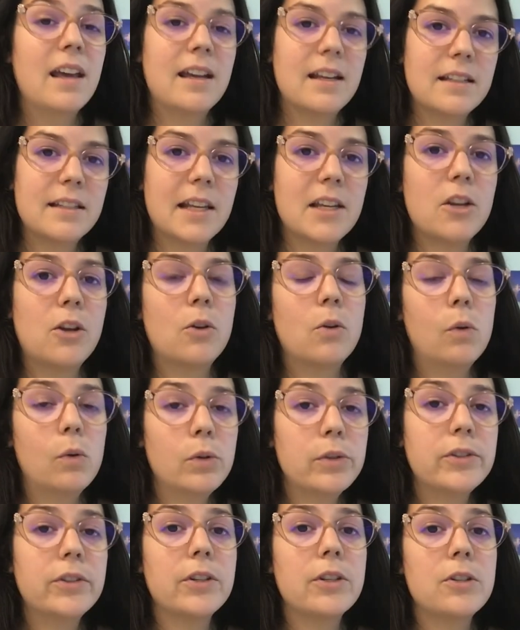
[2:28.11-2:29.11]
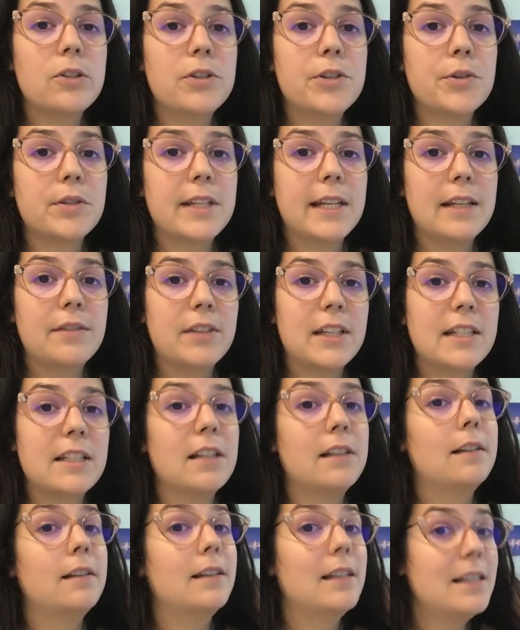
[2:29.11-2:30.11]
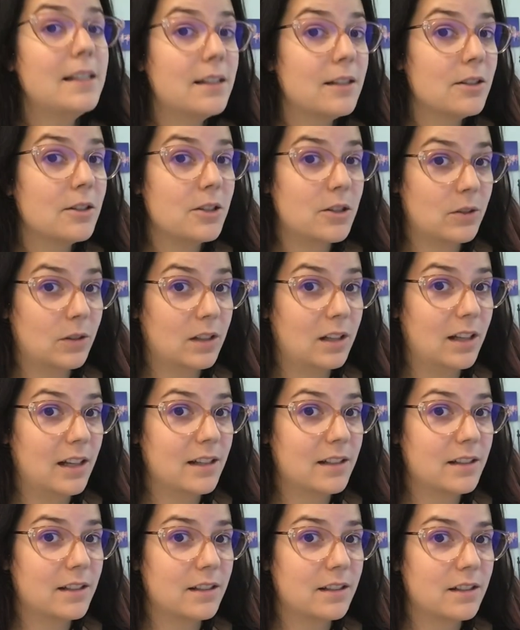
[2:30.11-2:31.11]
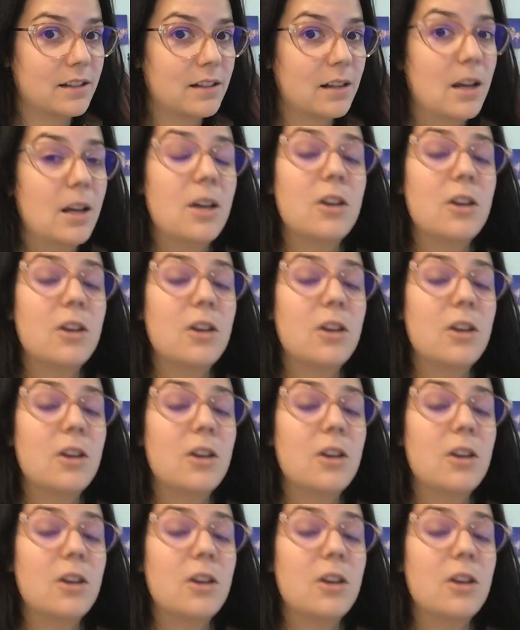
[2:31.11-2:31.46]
is that you can also use your TV to listen to your classes.